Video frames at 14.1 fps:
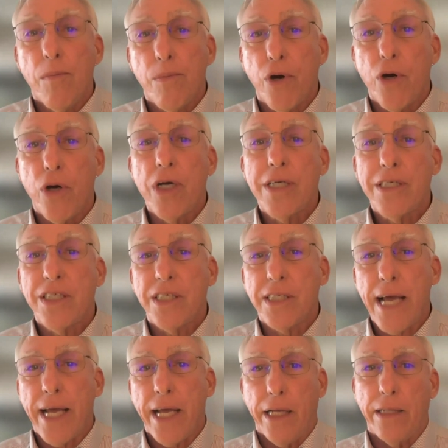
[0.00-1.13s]
per
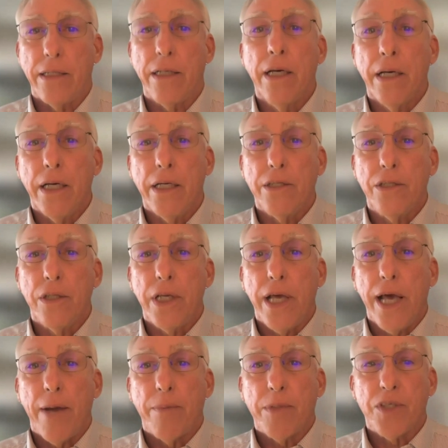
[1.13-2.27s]
second into the
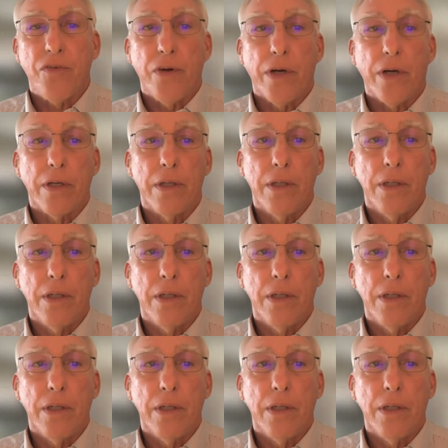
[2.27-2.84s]
atmosphere.